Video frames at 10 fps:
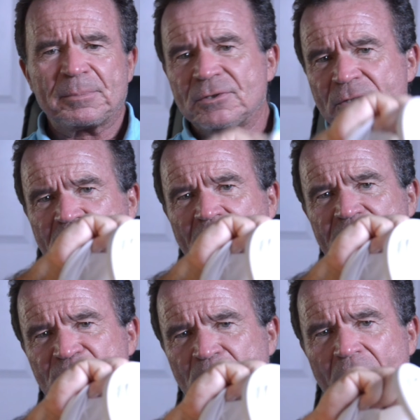into a
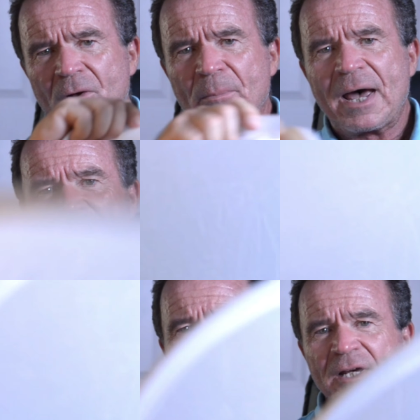nice small
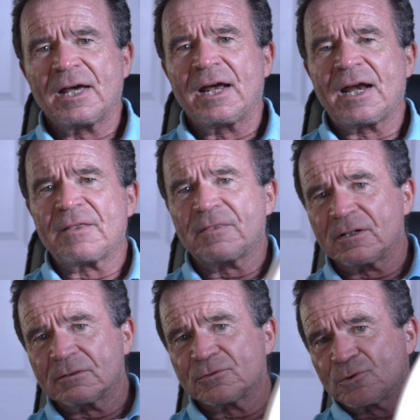package and they're